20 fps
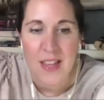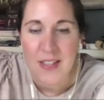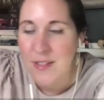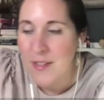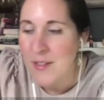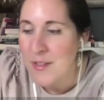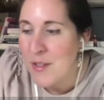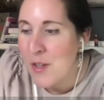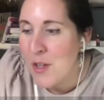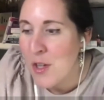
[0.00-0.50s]

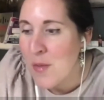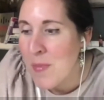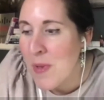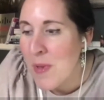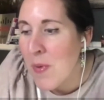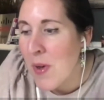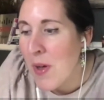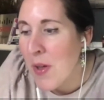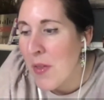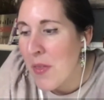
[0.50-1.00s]
it's good to be
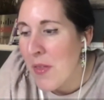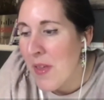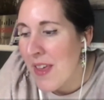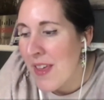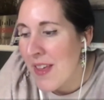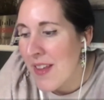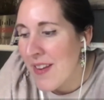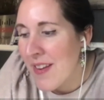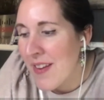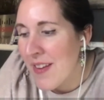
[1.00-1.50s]
wealthy
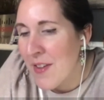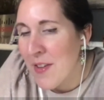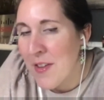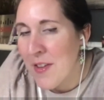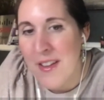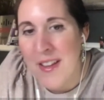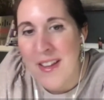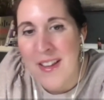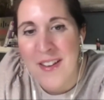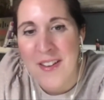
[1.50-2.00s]
and
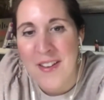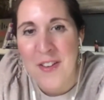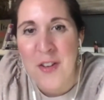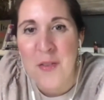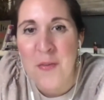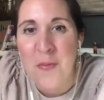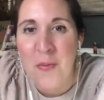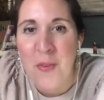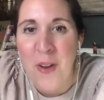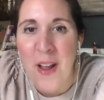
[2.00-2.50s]

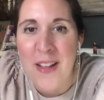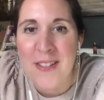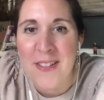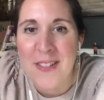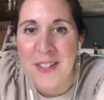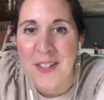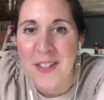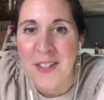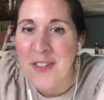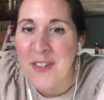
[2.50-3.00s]
good friends
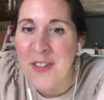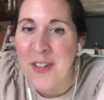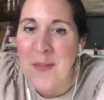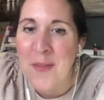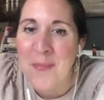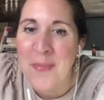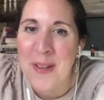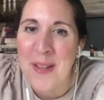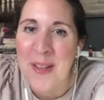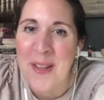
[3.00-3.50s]
and good
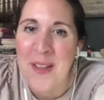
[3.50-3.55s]
company.